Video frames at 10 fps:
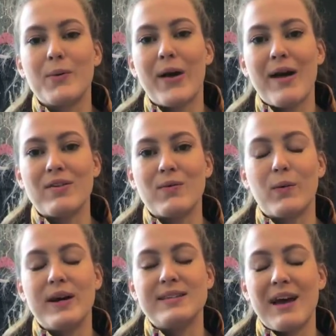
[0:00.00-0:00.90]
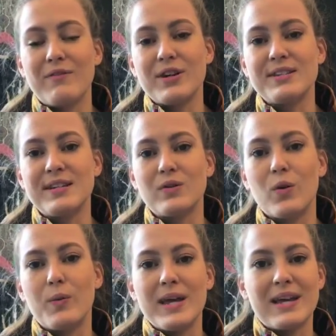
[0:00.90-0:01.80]
We will have giveaways every
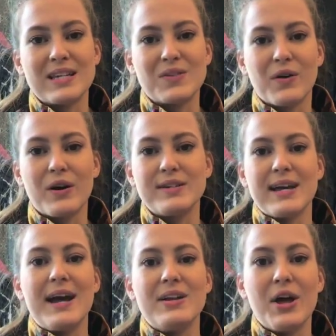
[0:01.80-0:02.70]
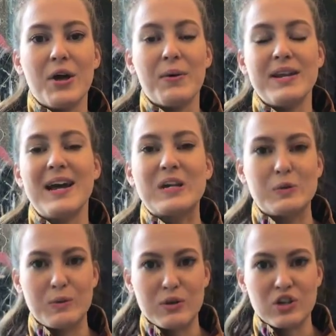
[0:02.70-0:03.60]
single week as far as I know. And
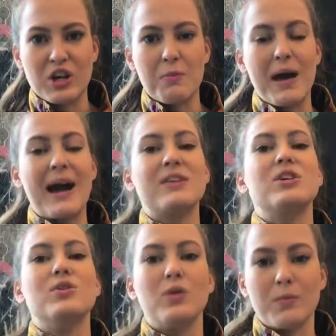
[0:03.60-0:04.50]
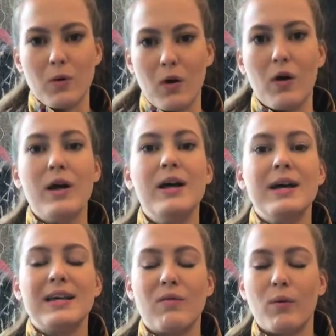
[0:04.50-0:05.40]
next week we should go back to normal
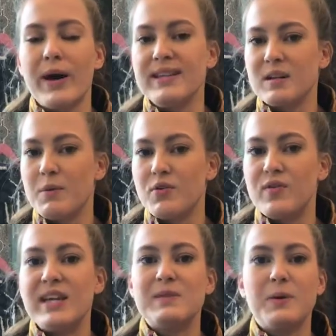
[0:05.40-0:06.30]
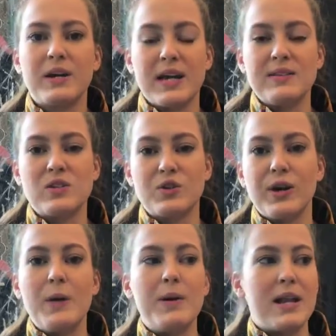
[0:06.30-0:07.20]
giveaways on both Facebook,
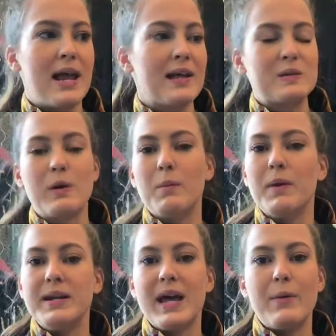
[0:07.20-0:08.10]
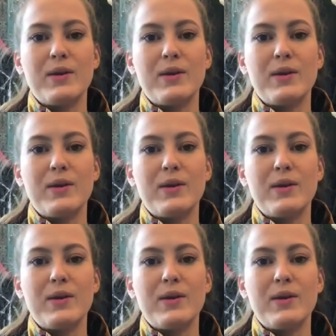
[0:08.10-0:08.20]
Instagram. We announce them on Monday.